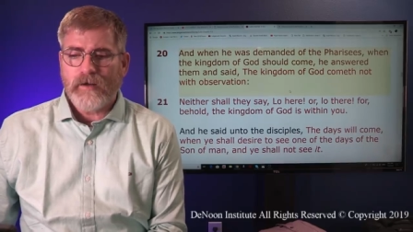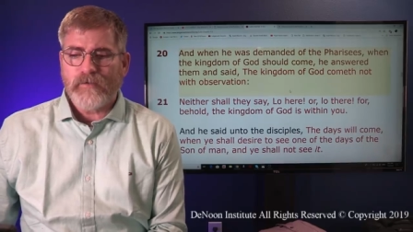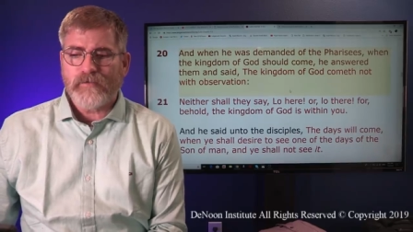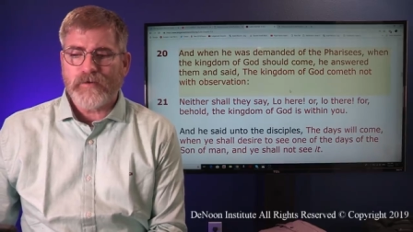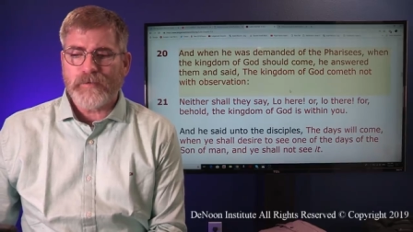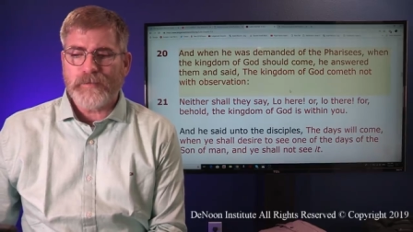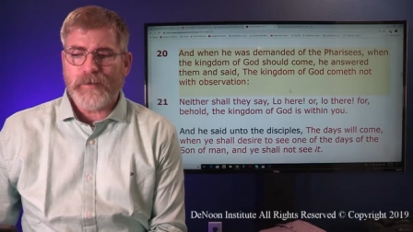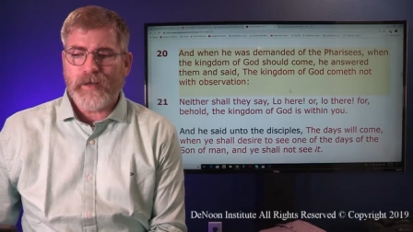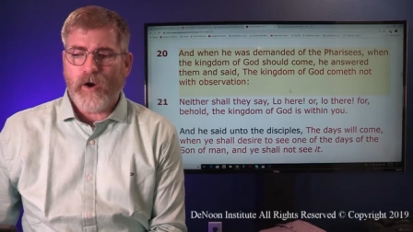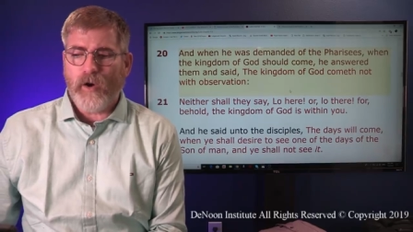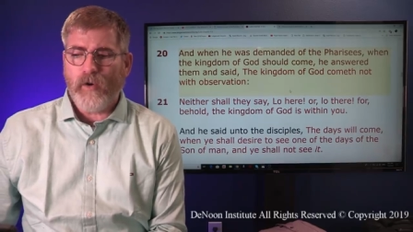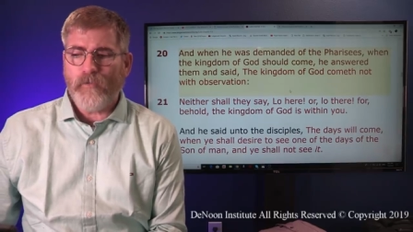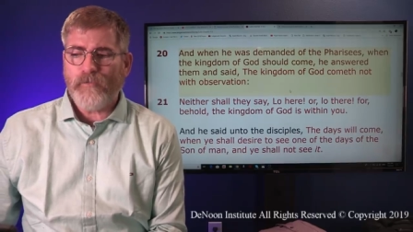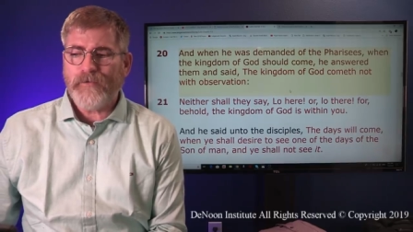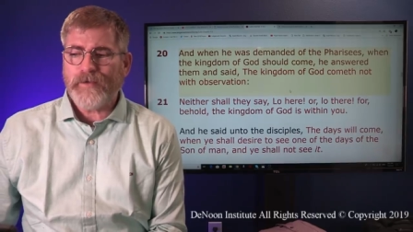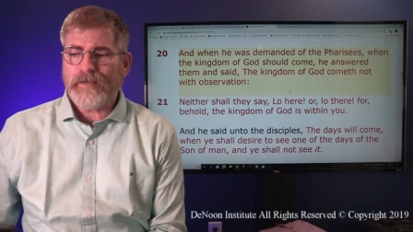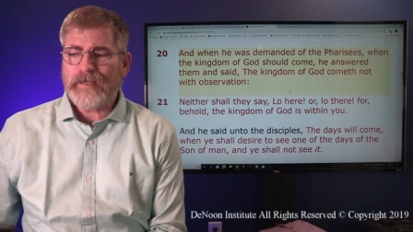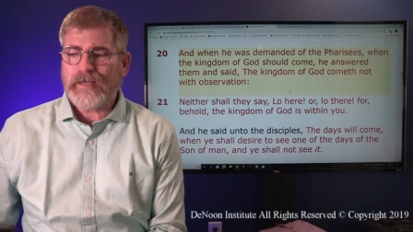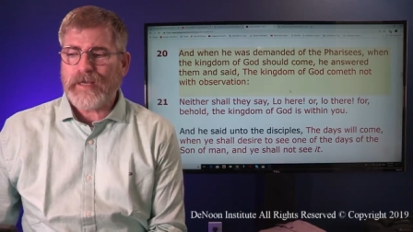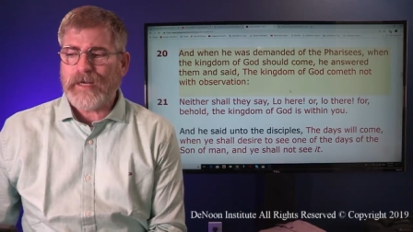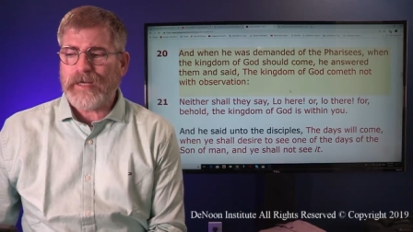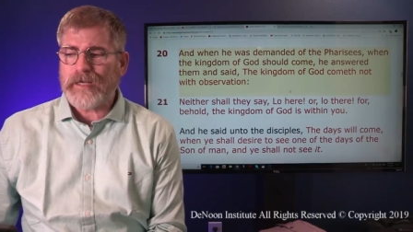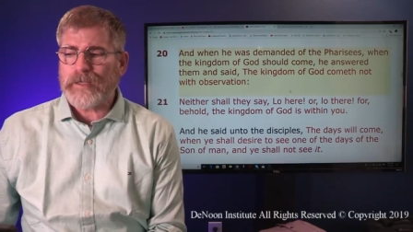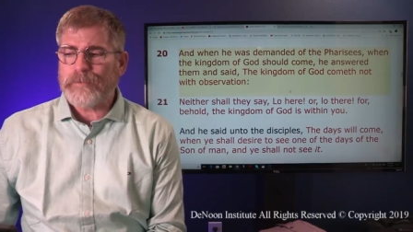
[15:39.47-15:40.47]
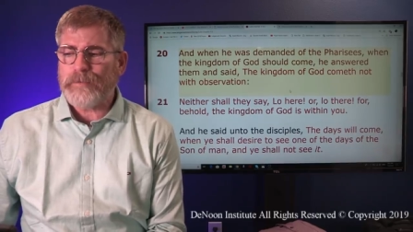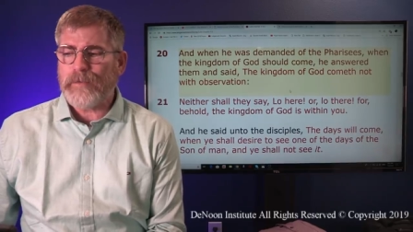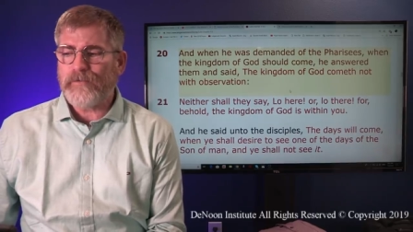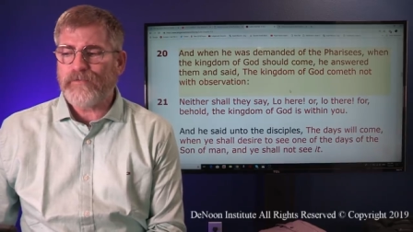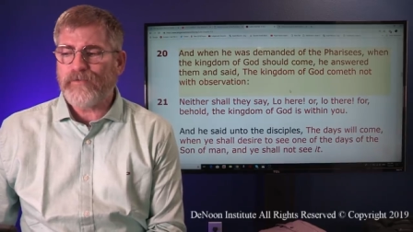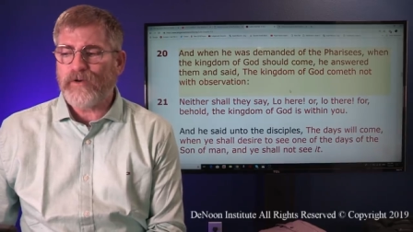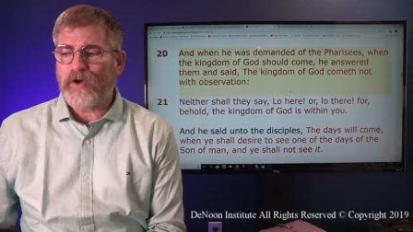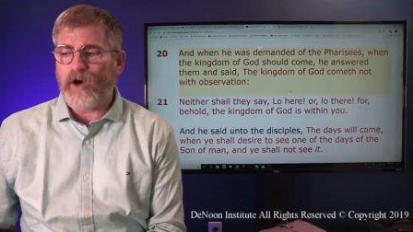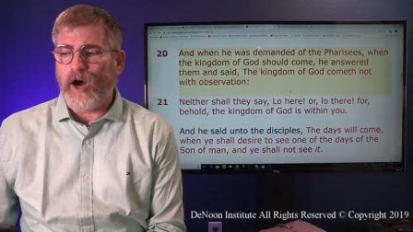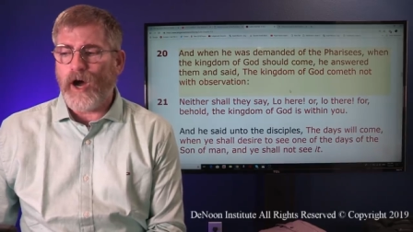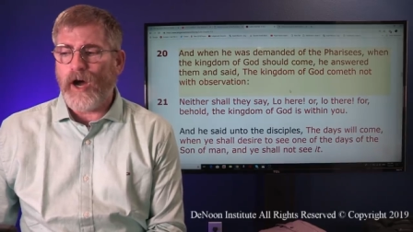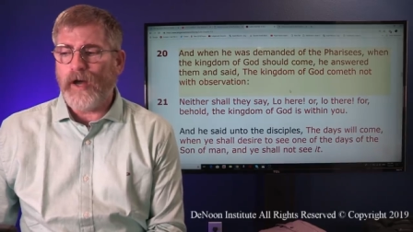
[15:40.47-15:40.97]
for behold, the kingdom
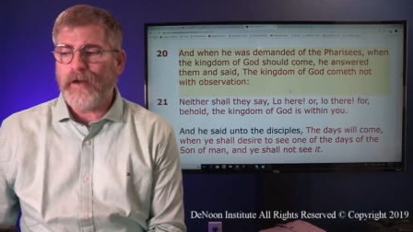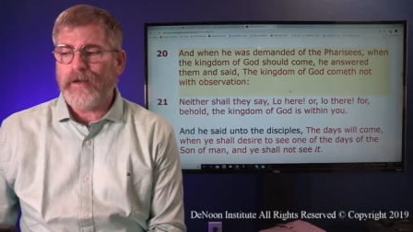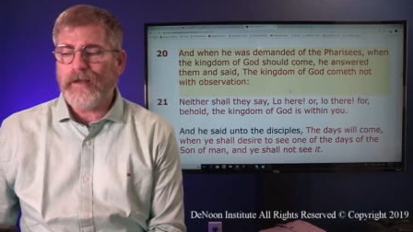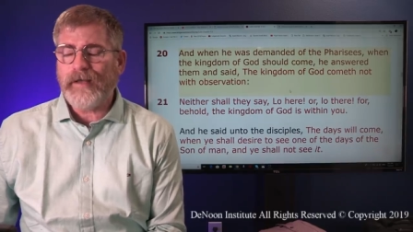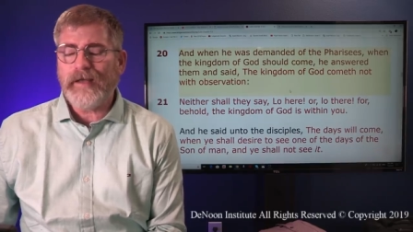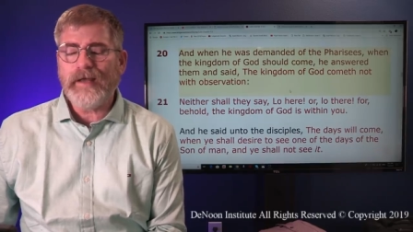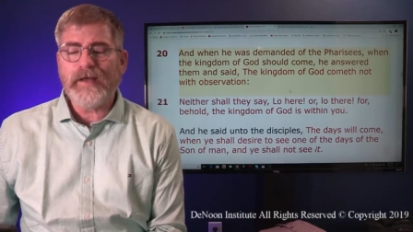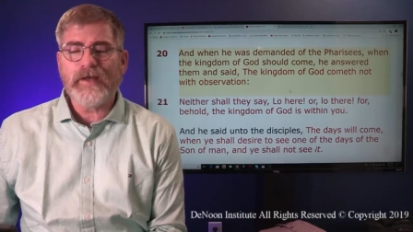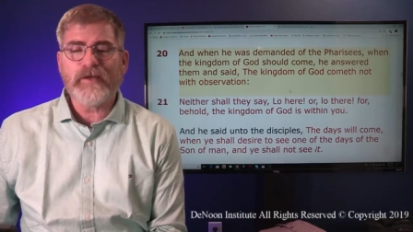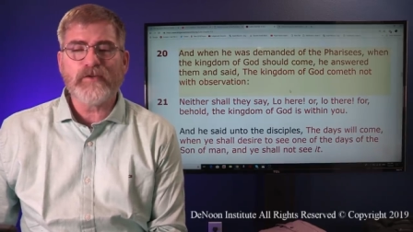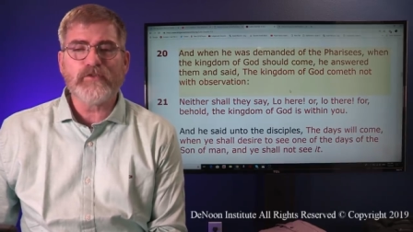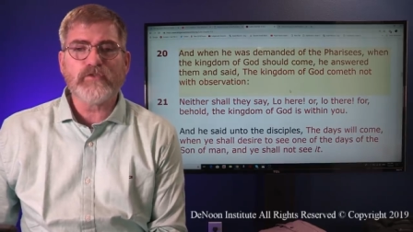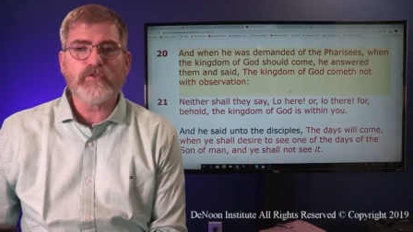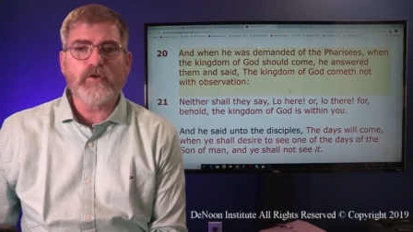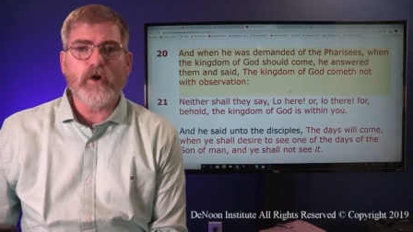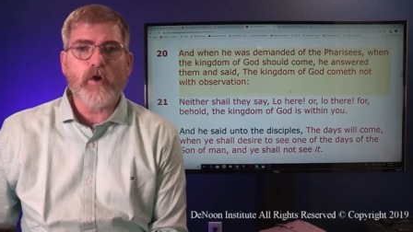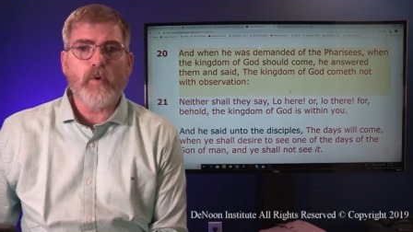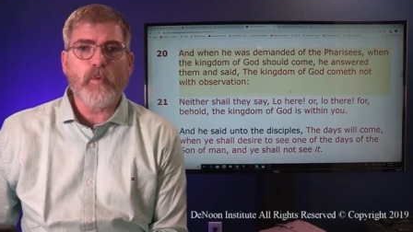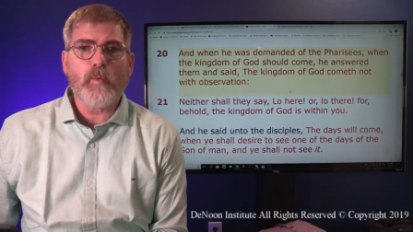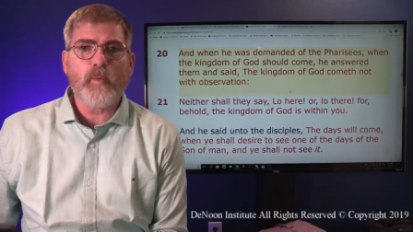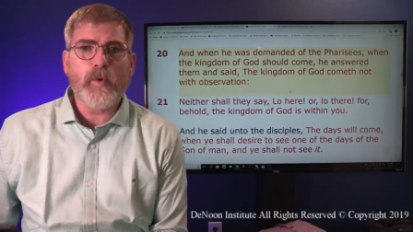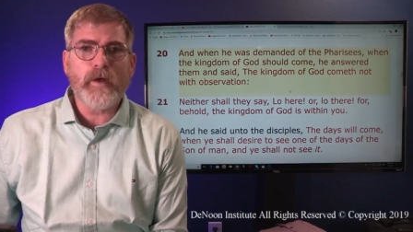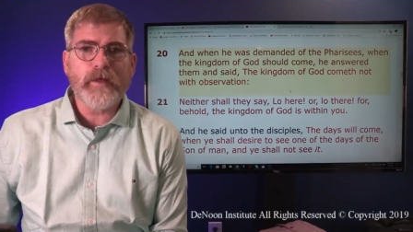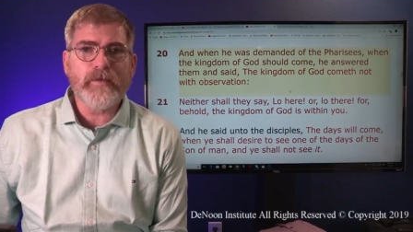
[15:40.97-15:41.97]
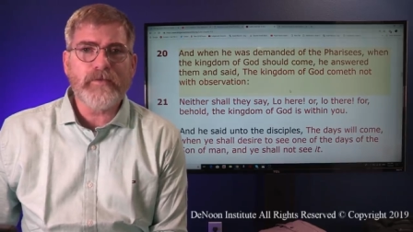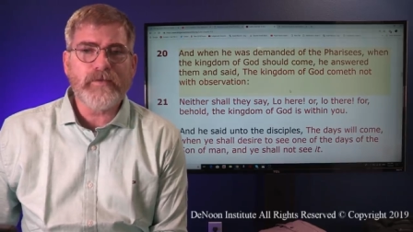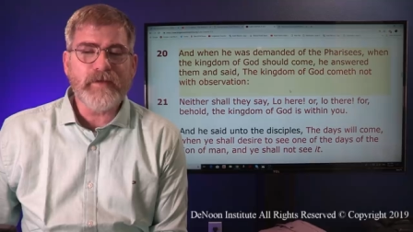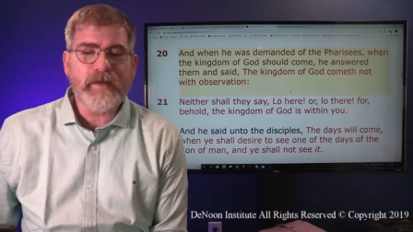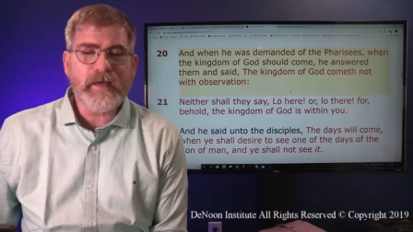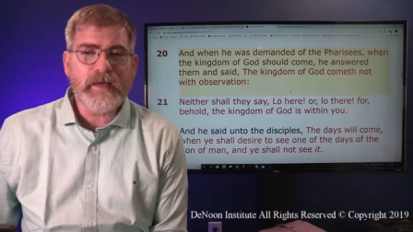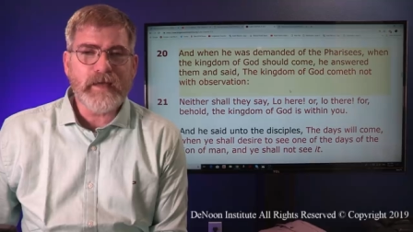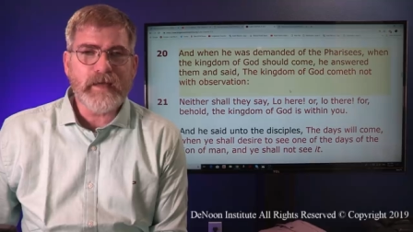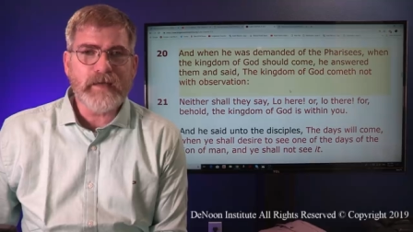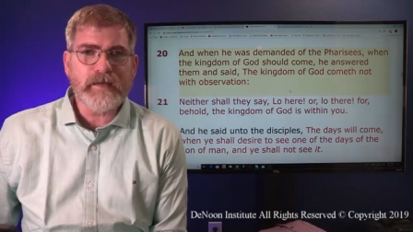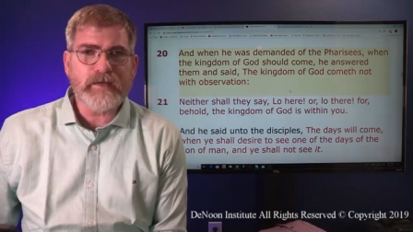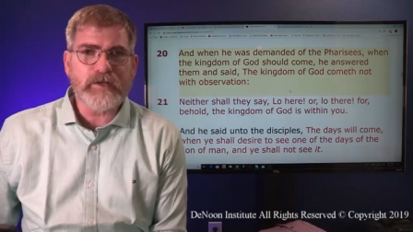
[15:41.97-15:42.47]
of God is
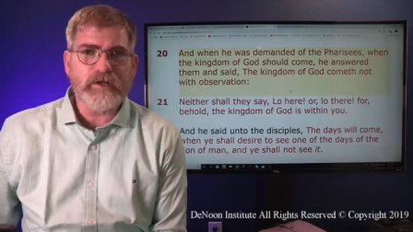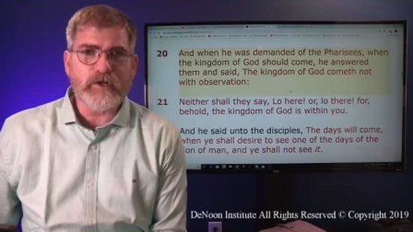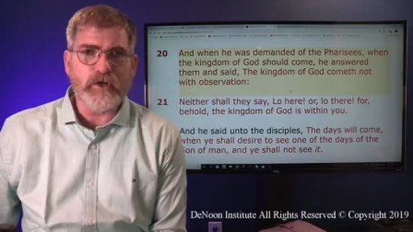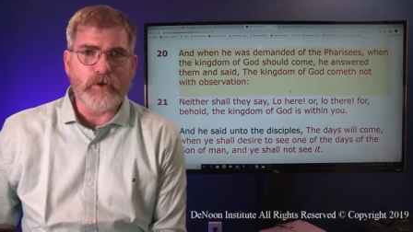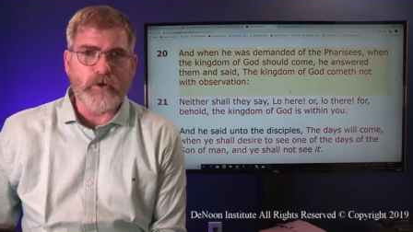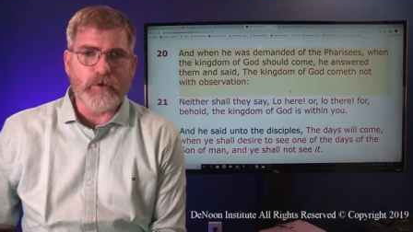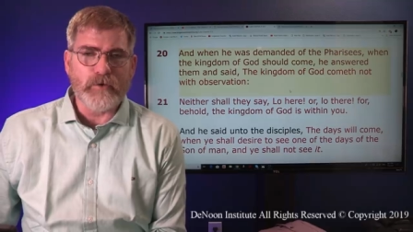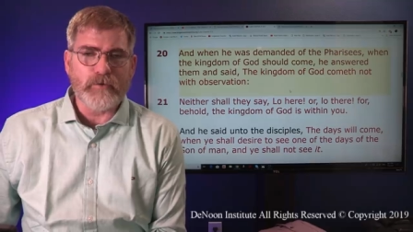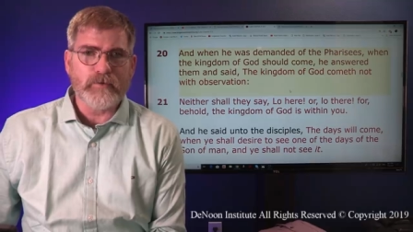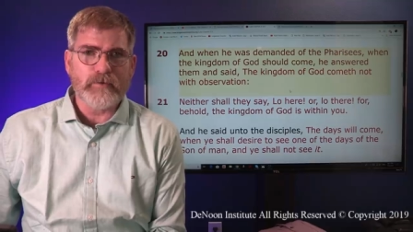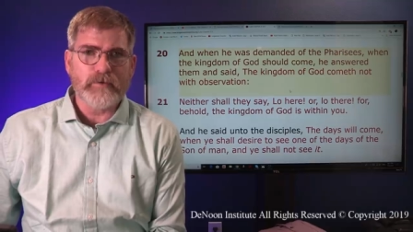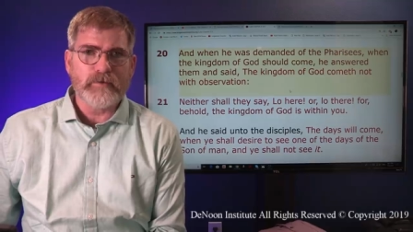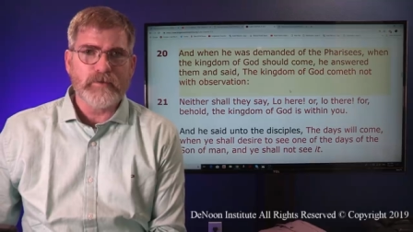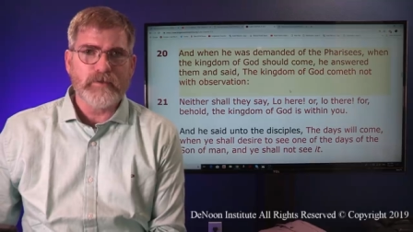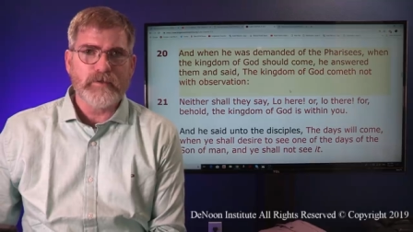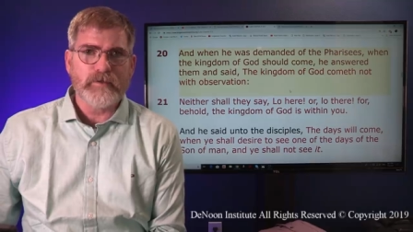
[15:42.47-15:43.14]
within you.